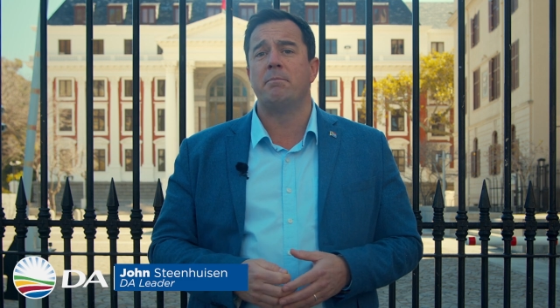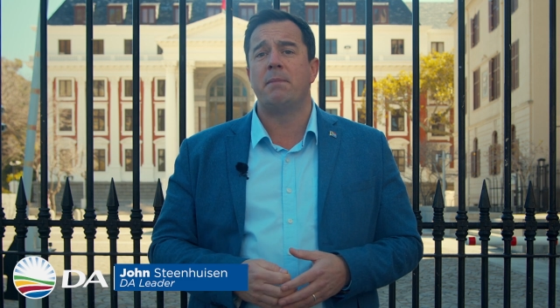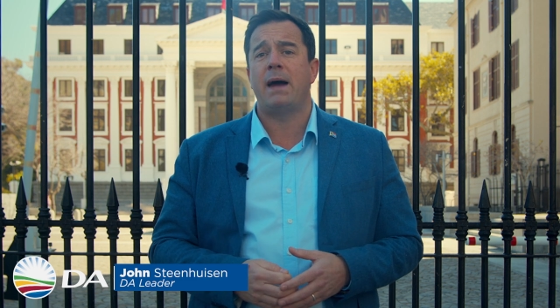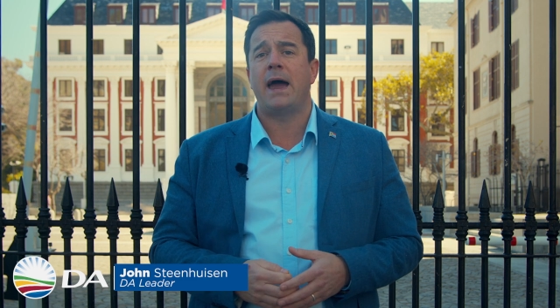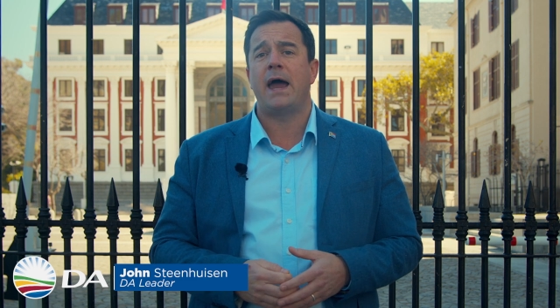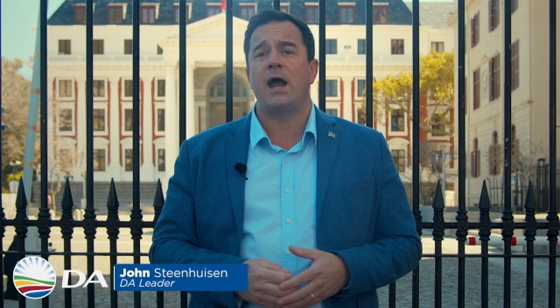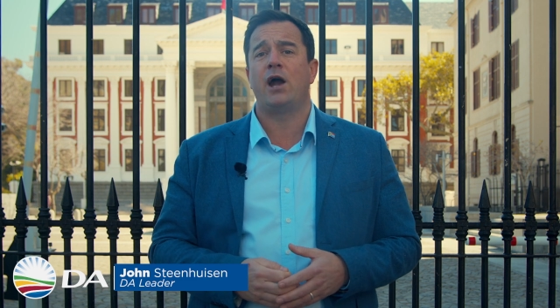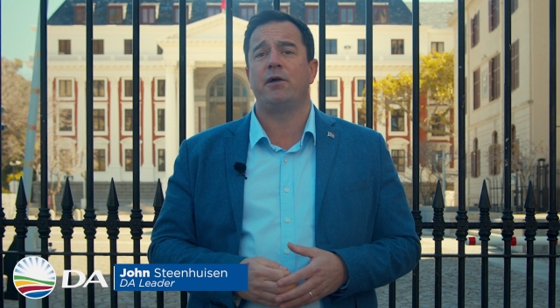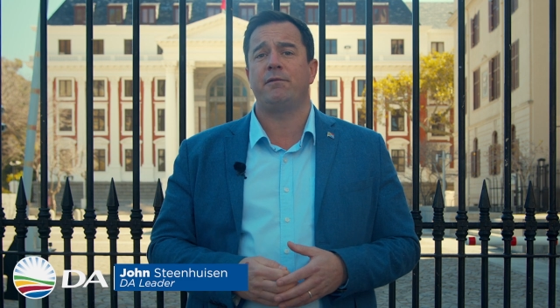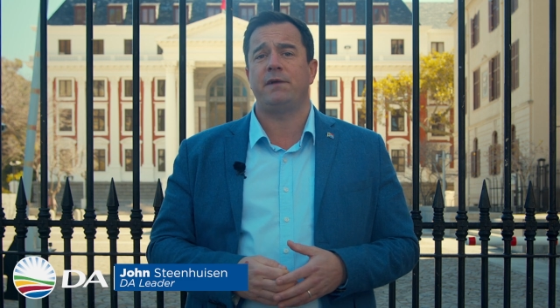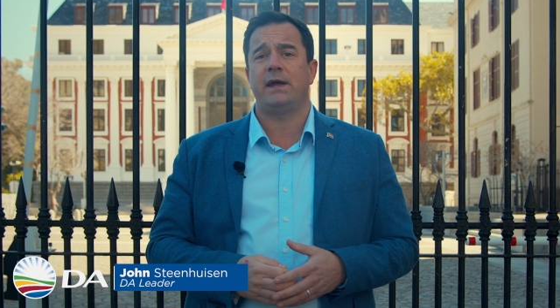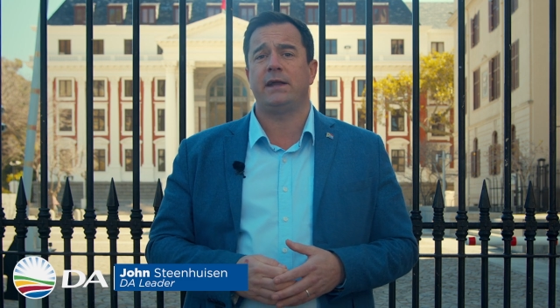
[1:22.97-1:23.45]

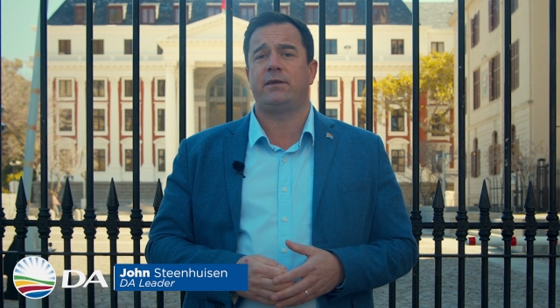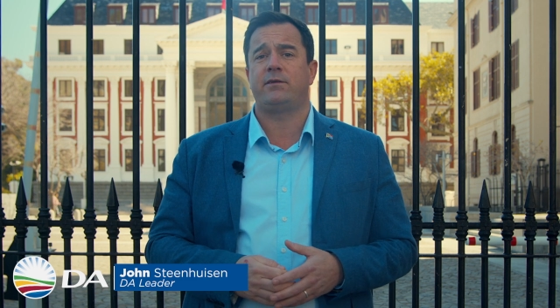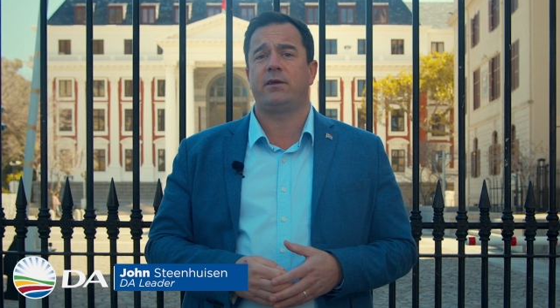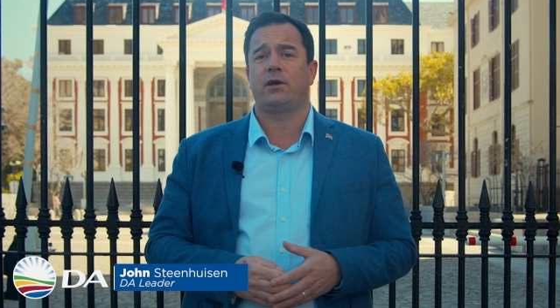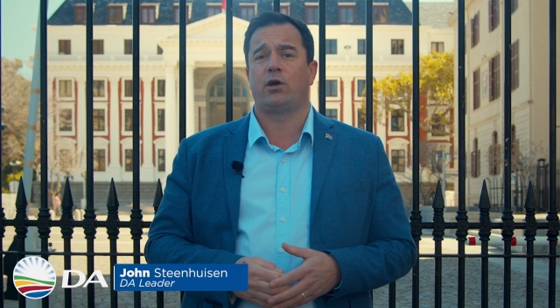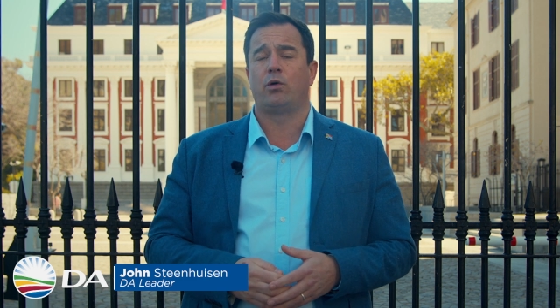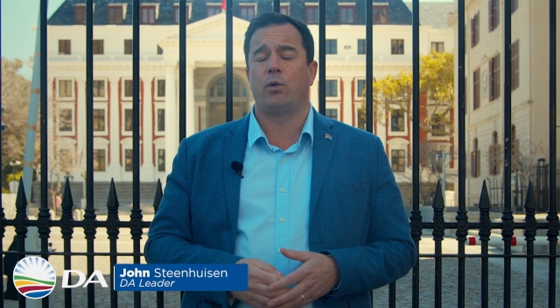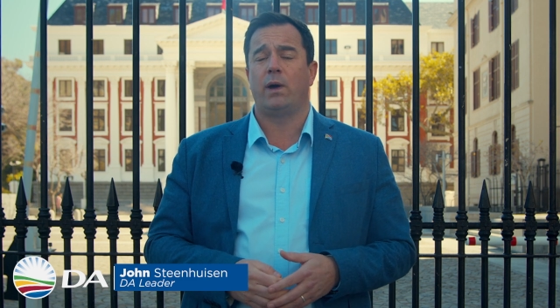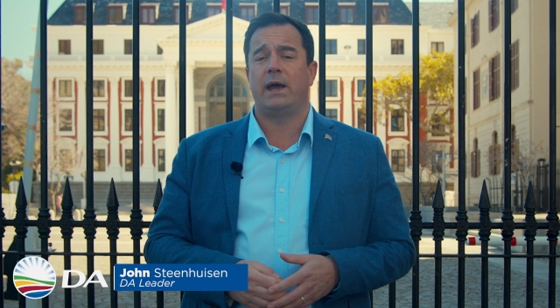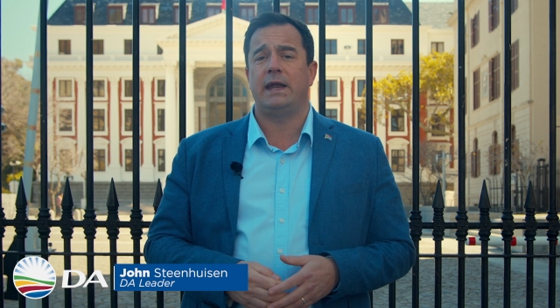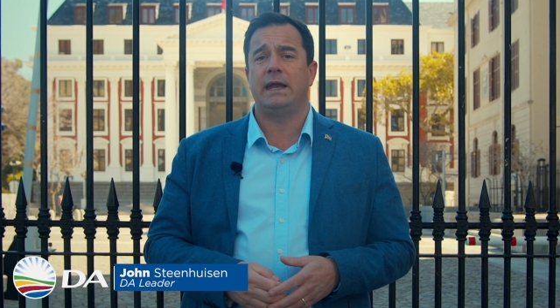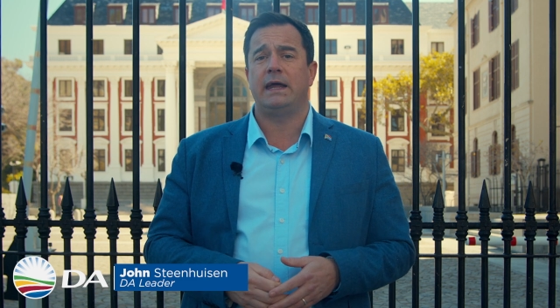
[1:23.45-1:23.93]
mayor of
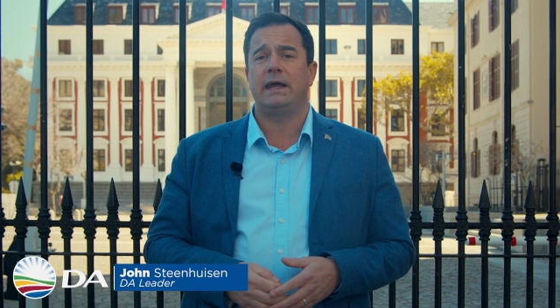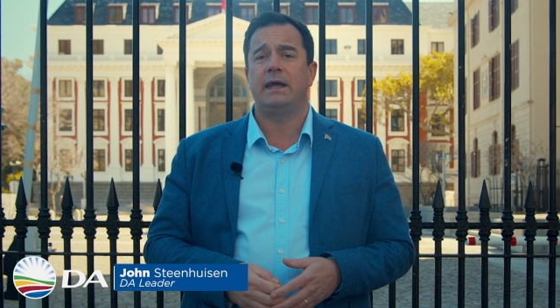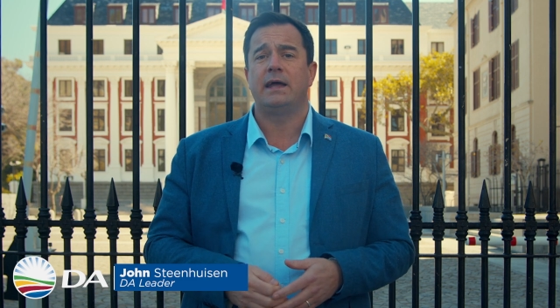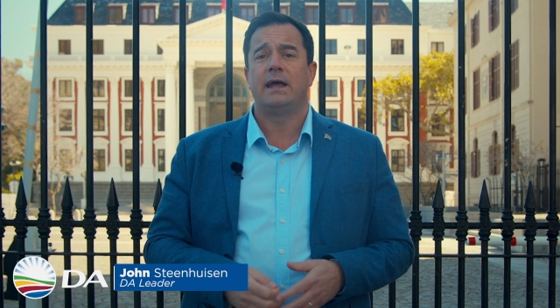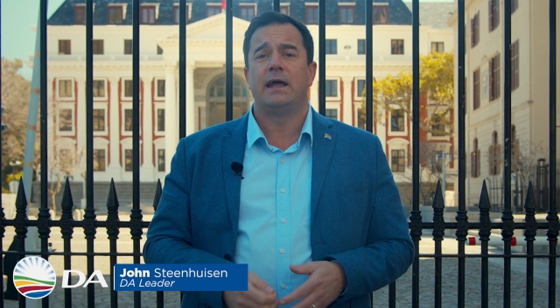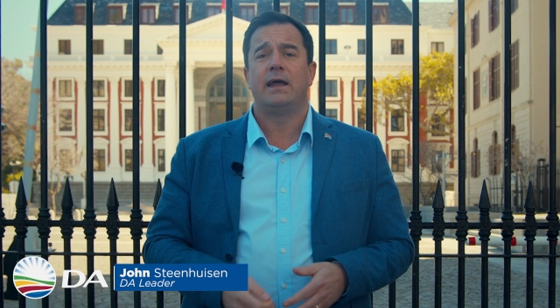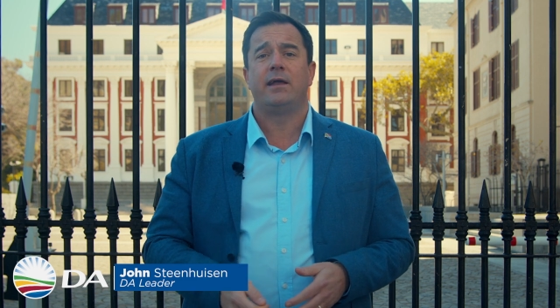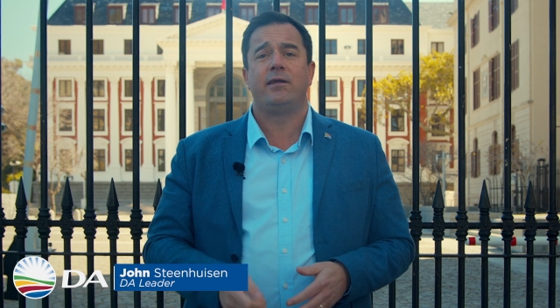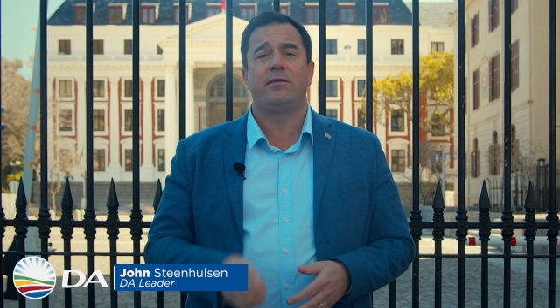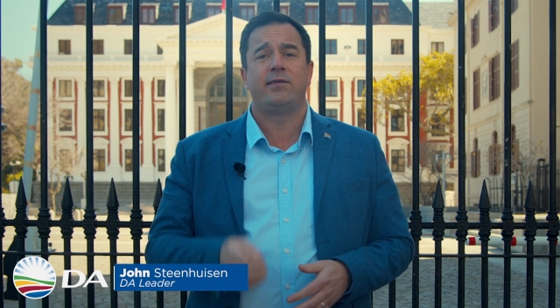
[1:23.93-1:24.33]
eThekwini,